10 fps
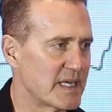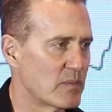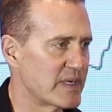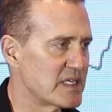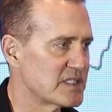hey,
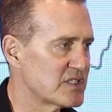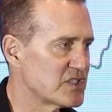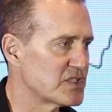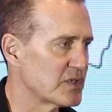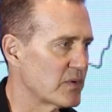Wendy's, this
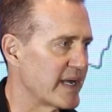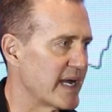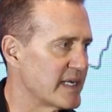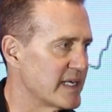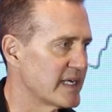is a great
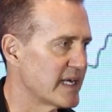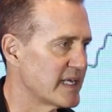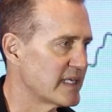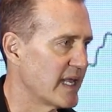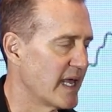idea.
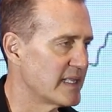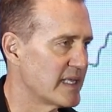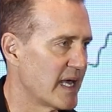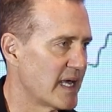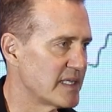And
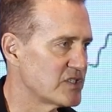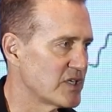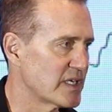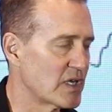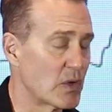uh, she
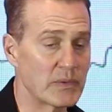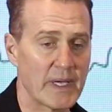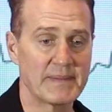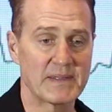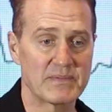can go,
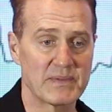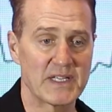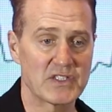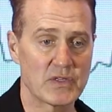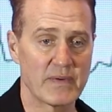yeah, that's,
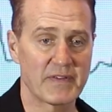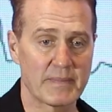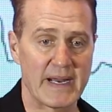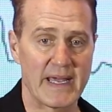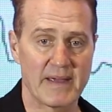that's terrific,
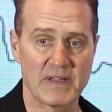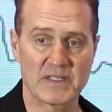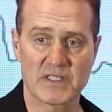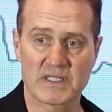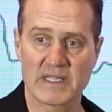but I have like
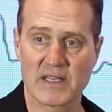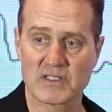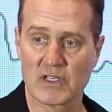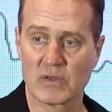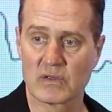
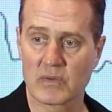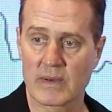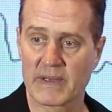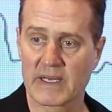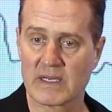6,000 units. What
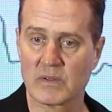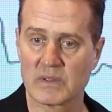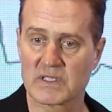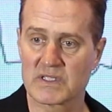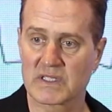am I going to do
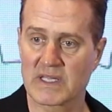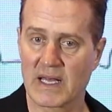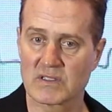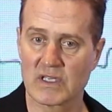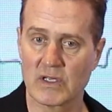with the
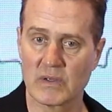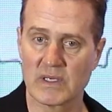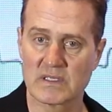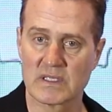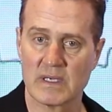6,000
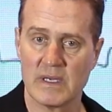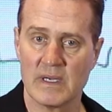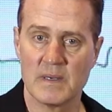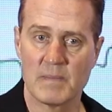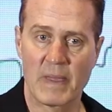units?
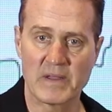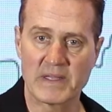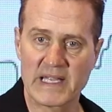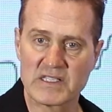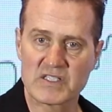Other
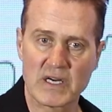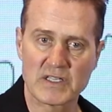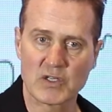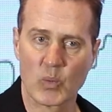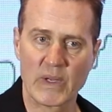than
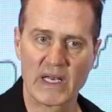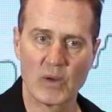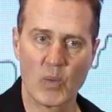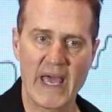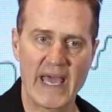start to whittle
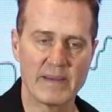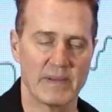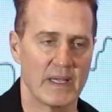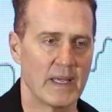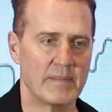away.
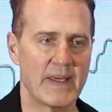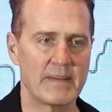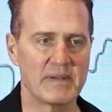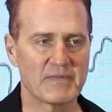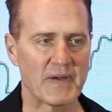And
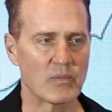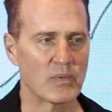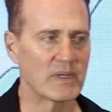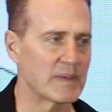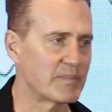maybe if I
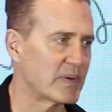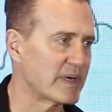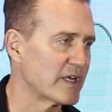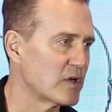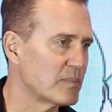really put
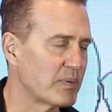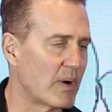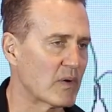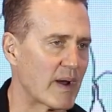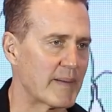in a good
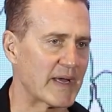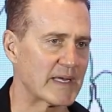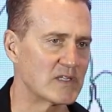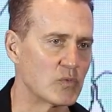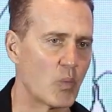program, I
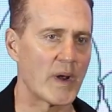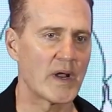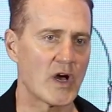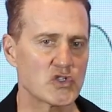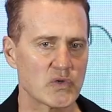can do
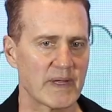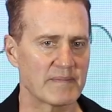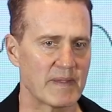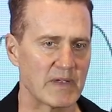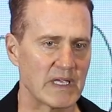100
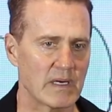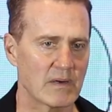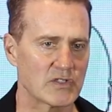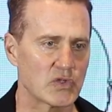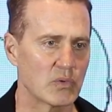of them a
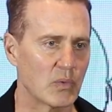year, two a